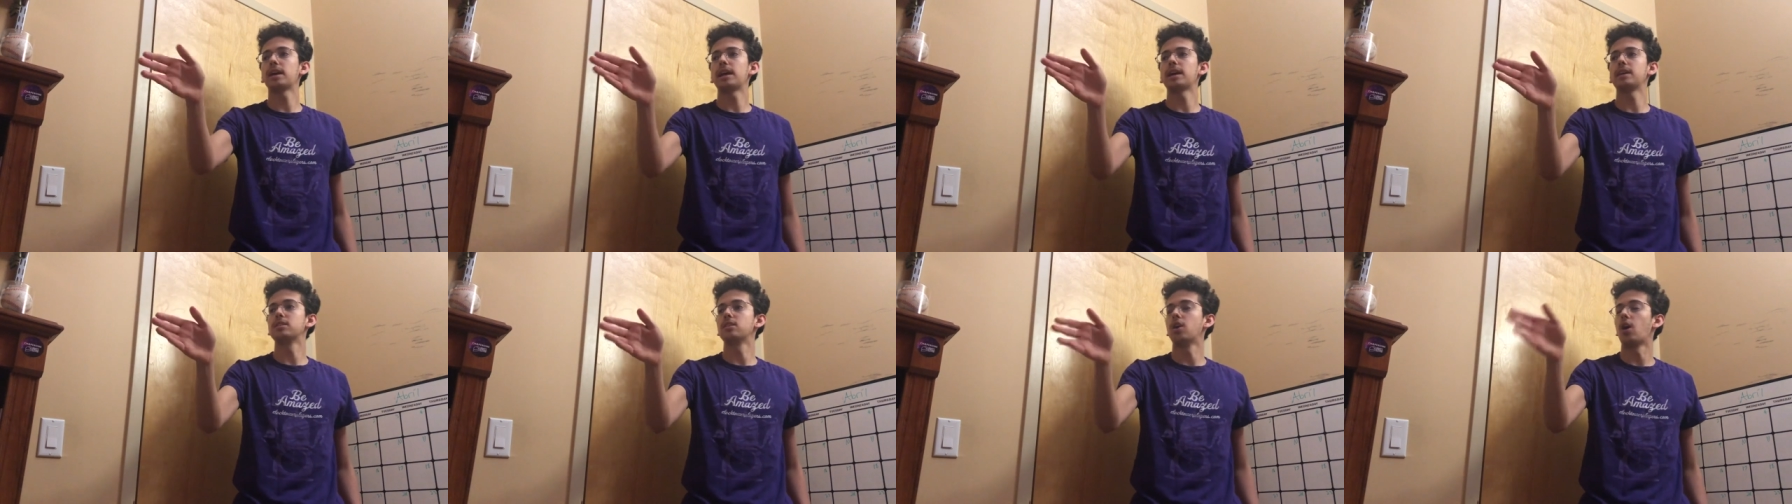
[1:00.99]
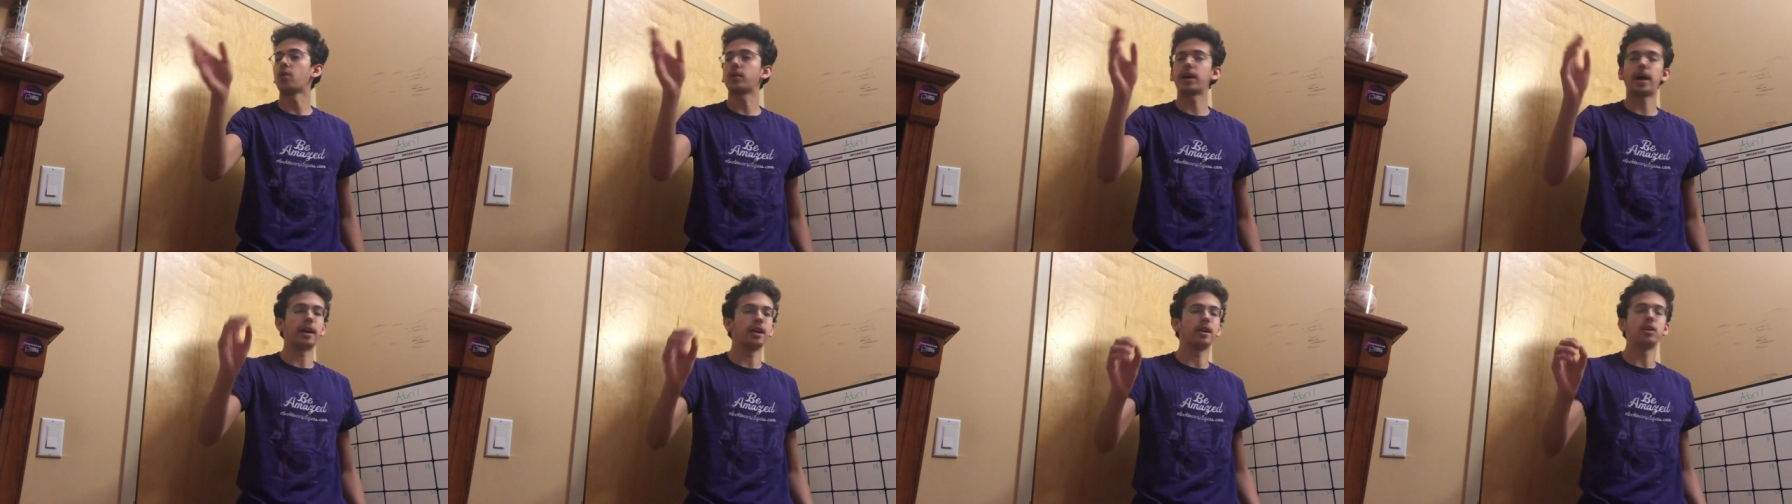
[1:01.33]
did I?
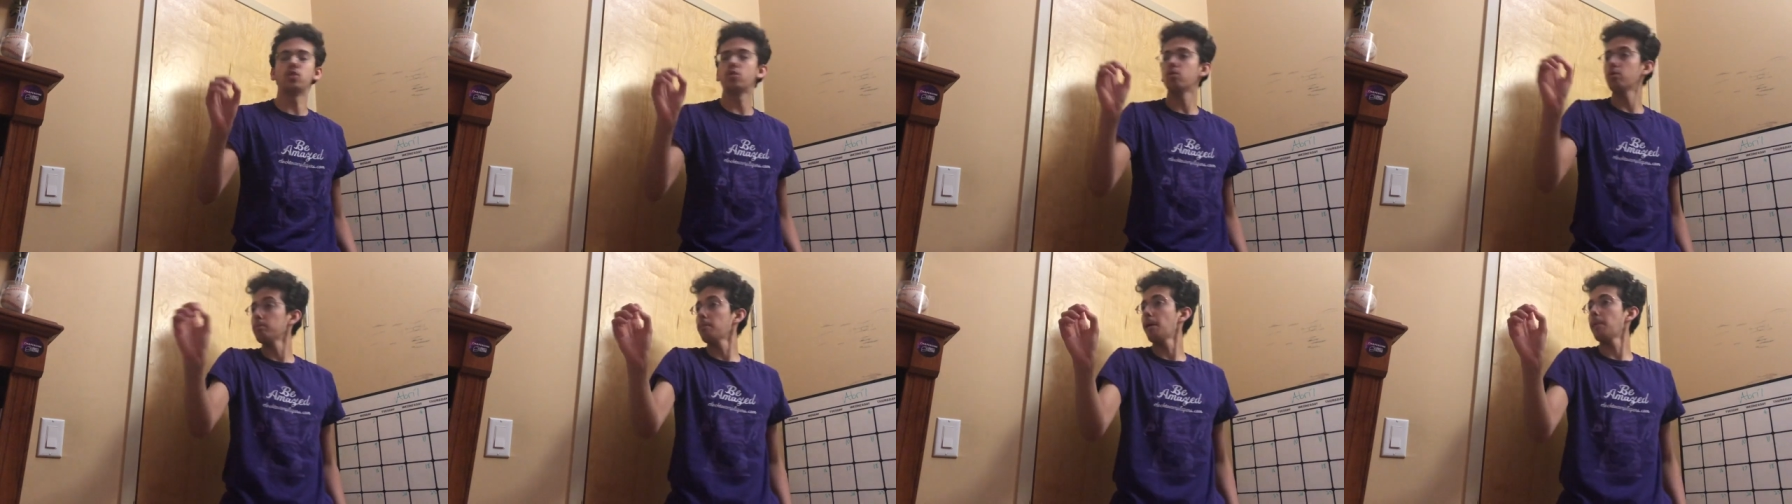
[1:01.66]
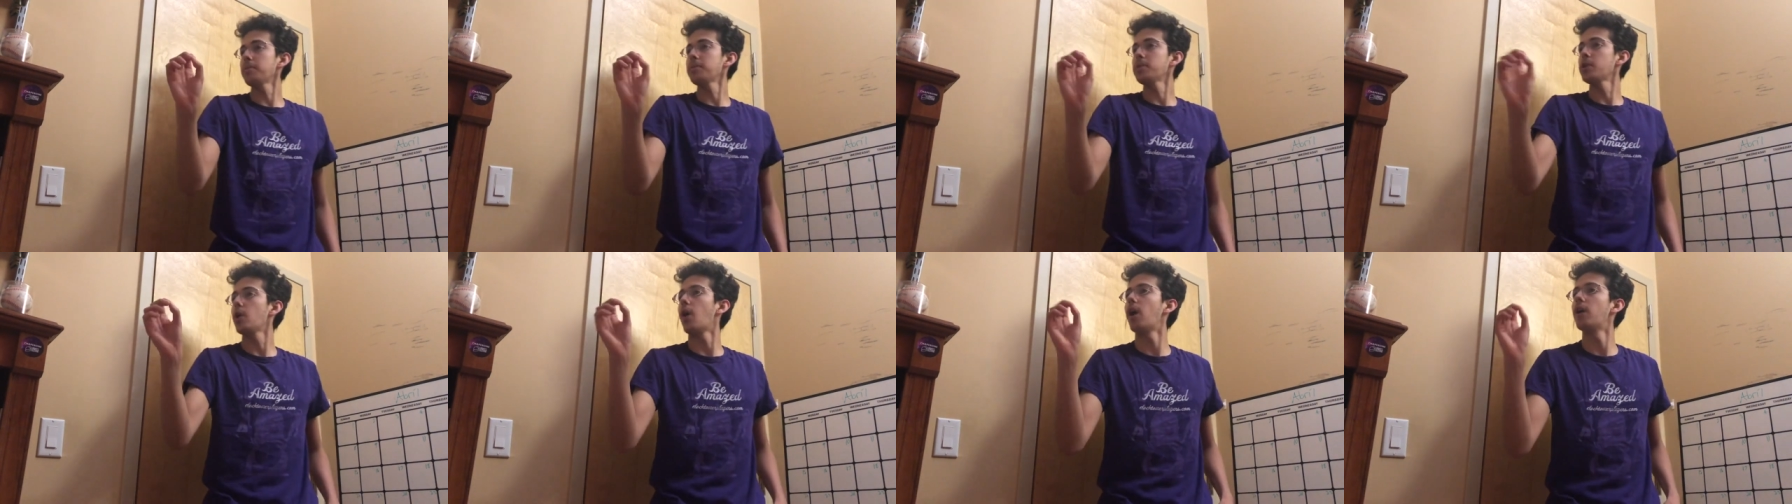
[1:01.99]
What okay, doing? you
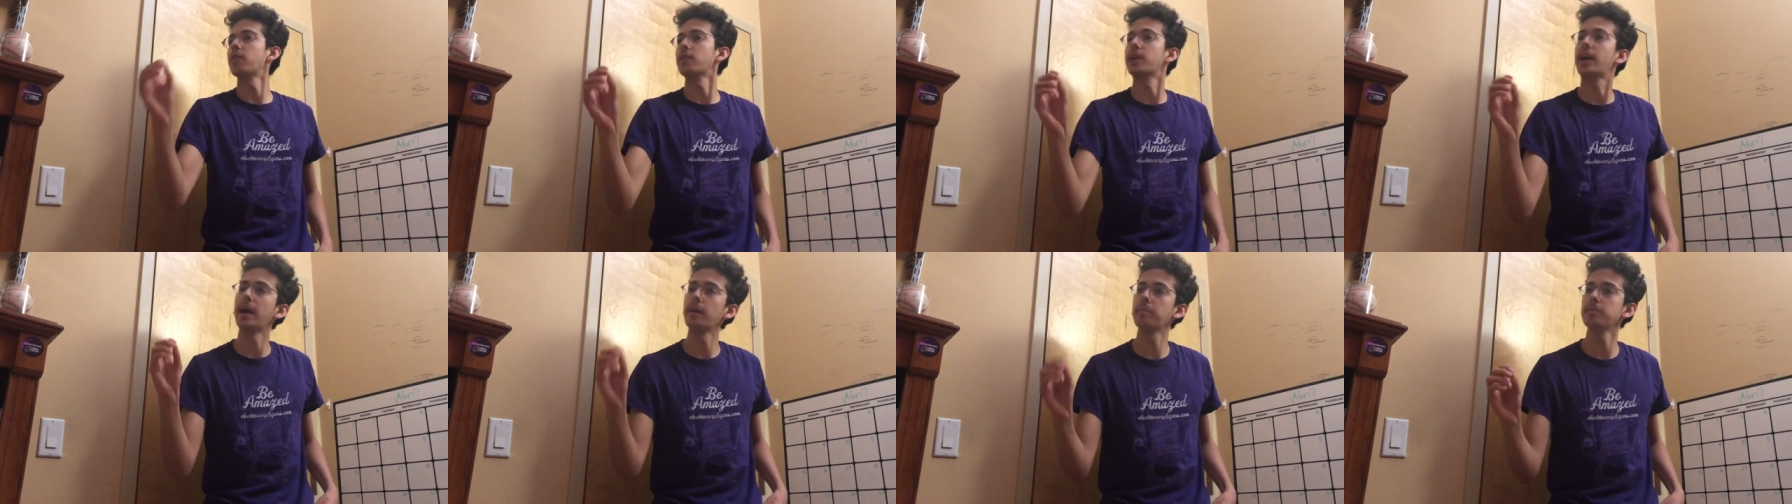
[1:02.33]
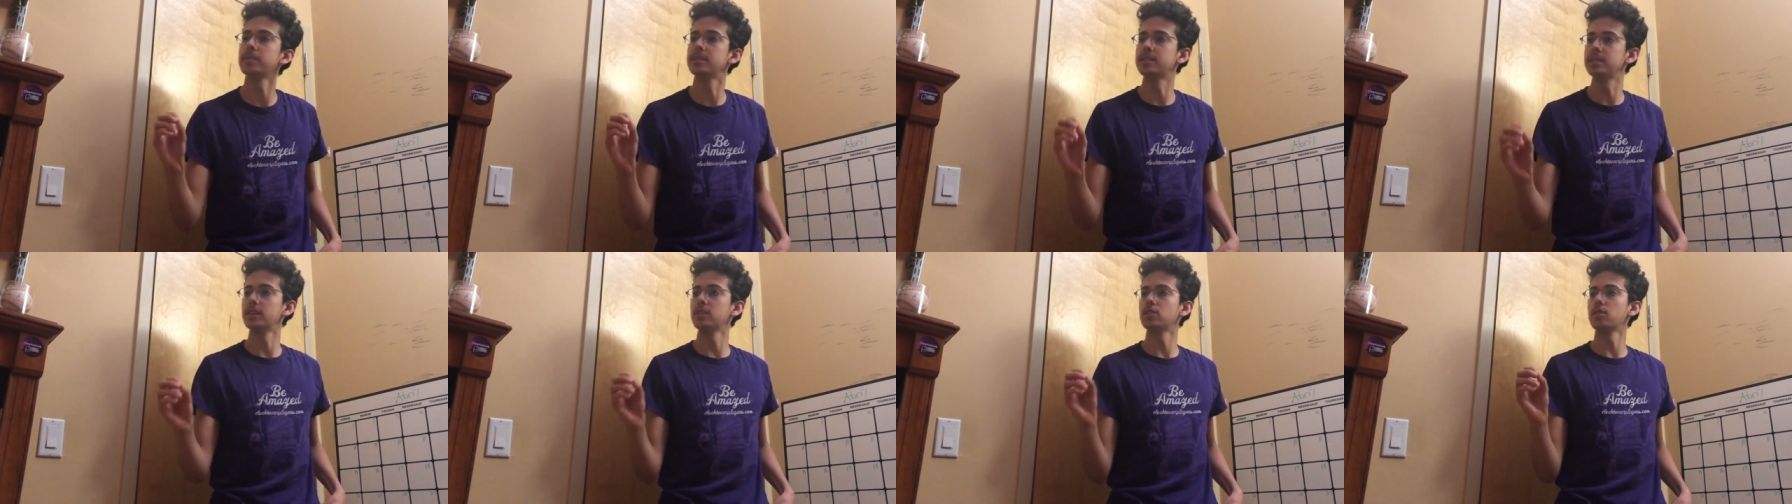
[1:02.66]
remember the
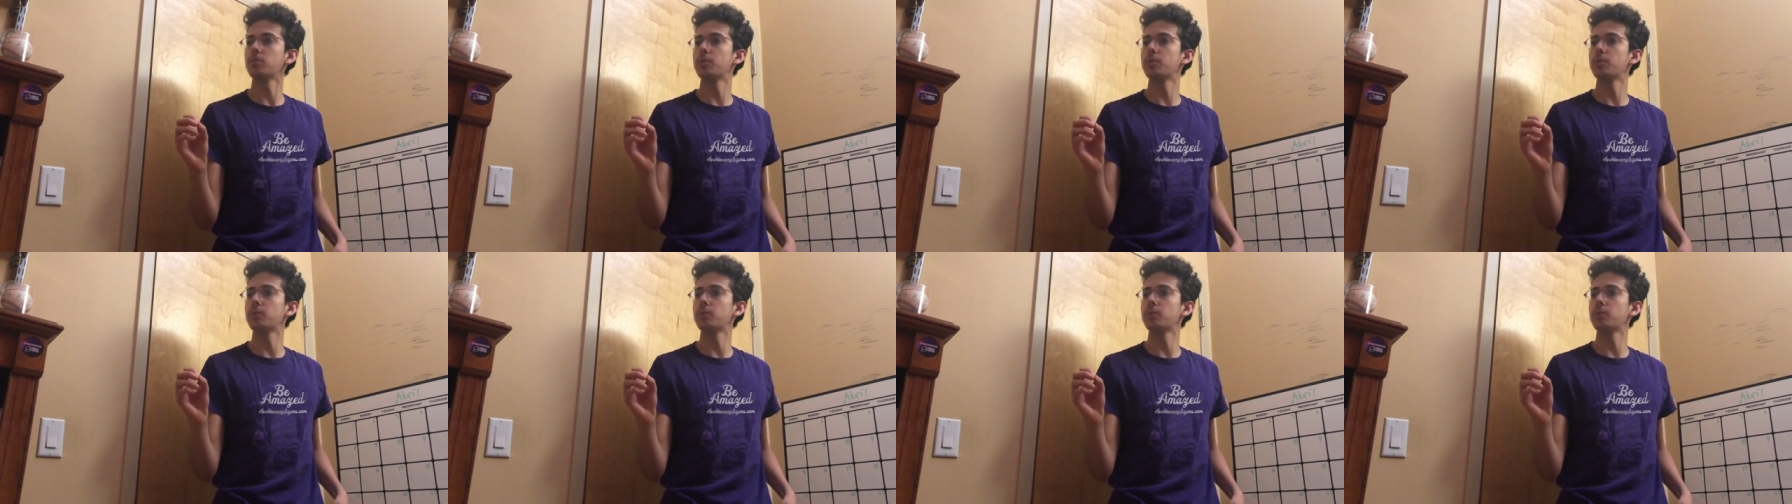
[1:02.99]
off-camera deal